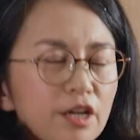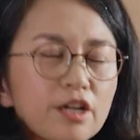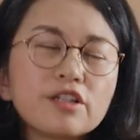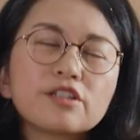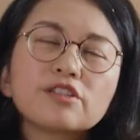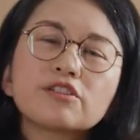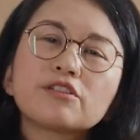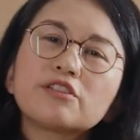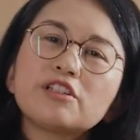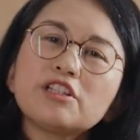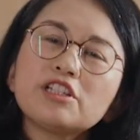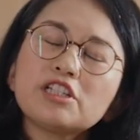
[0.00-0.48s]

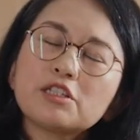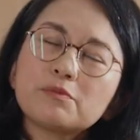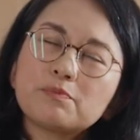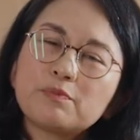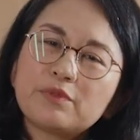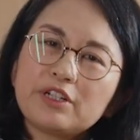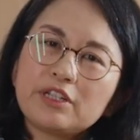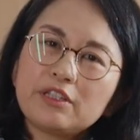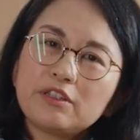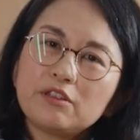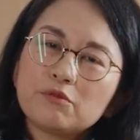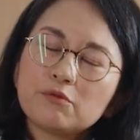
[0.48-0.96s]
So this
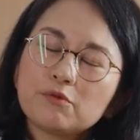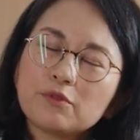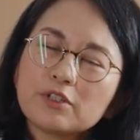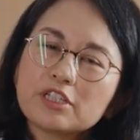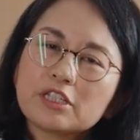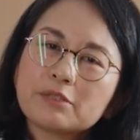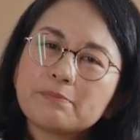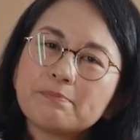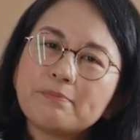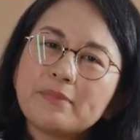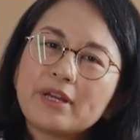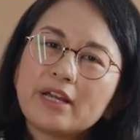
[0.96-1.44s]
print
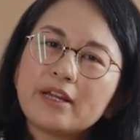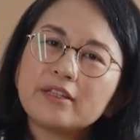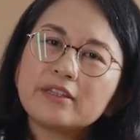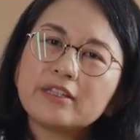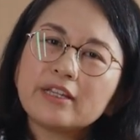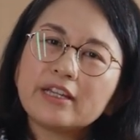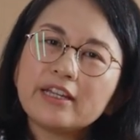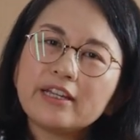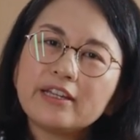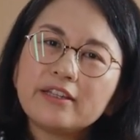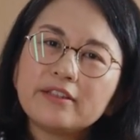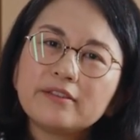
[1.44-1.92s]
was
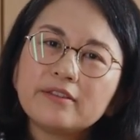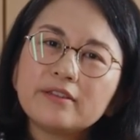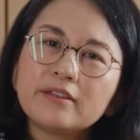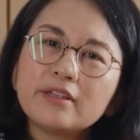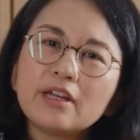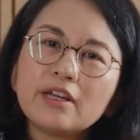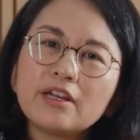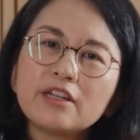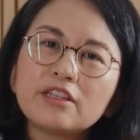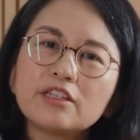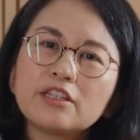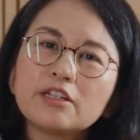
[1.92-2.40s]
made in